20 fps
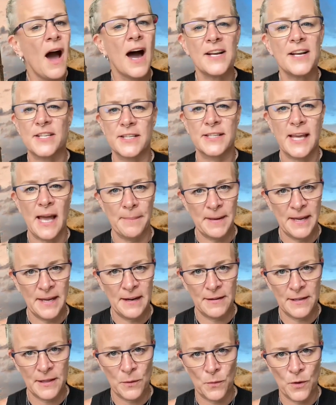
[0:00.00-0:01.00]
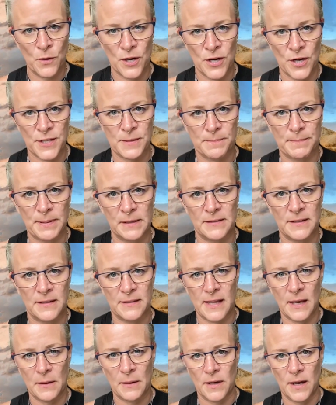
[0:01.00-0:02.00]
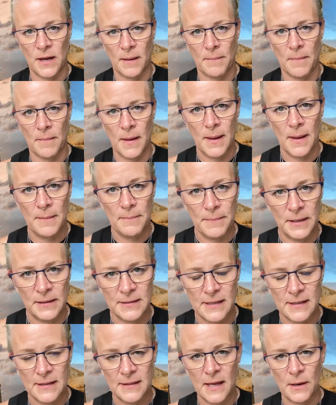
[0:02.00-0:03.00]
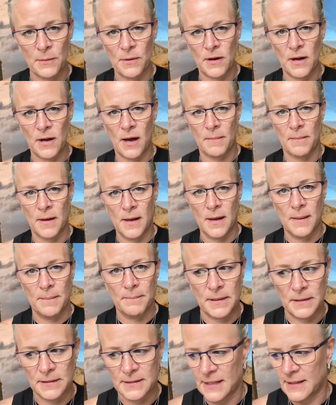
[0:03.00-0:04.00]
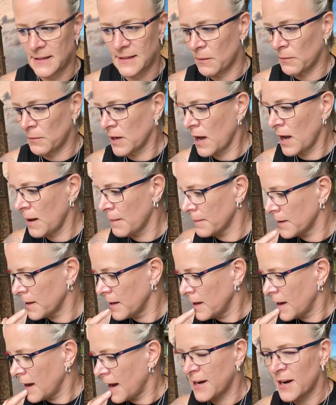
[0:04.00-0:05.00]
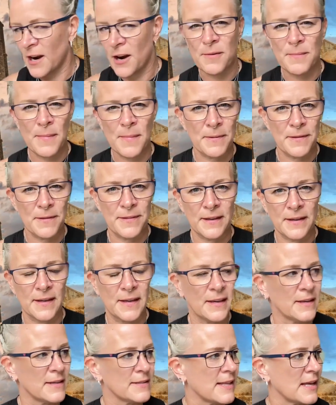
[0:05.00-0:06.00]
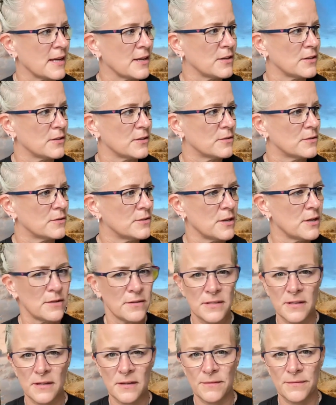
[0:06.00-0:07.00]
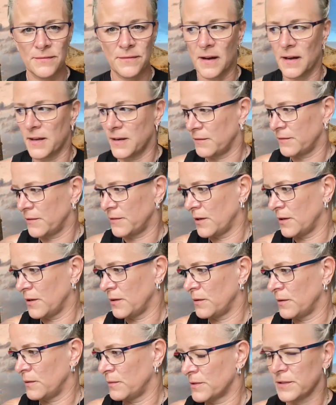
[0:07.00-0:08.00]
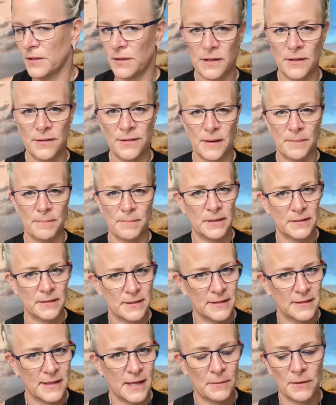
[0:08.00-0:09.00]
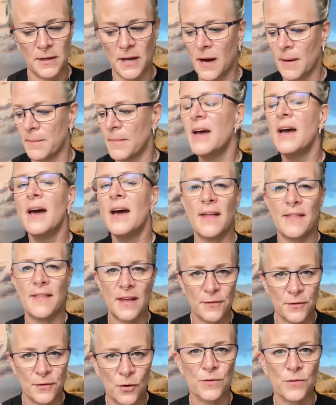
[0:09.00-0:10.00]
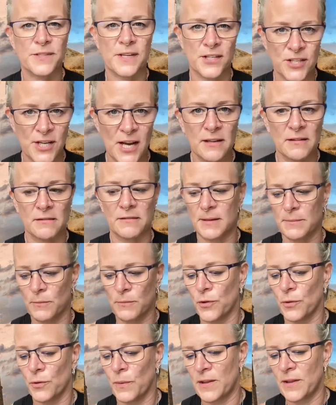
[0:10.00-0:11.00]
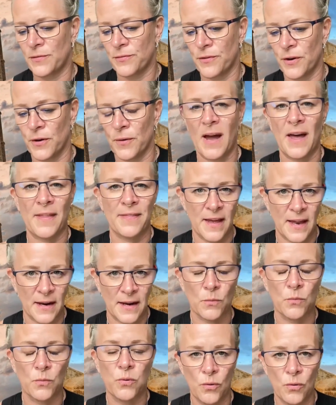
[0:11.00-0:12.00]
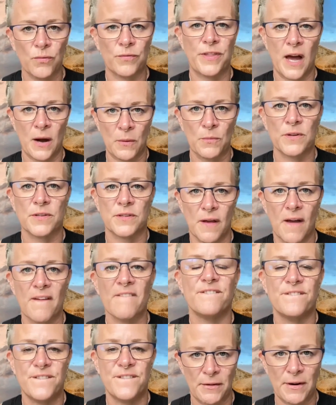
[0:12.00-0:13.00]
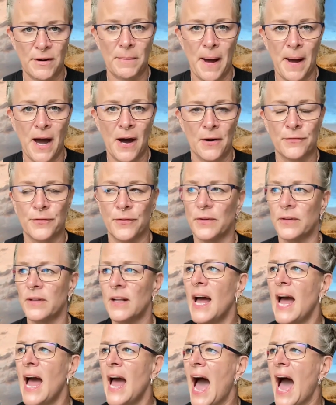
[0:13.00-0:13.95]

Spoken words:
I just kept hearing the words, build it and they will come, build it and they will come, build it and they will come. And I remember thinking, is that you, Joseph? I don't know what's going on there. Build it and they will come. And then, of course, I channeled him all the way through. And then, whew, that was very powerful.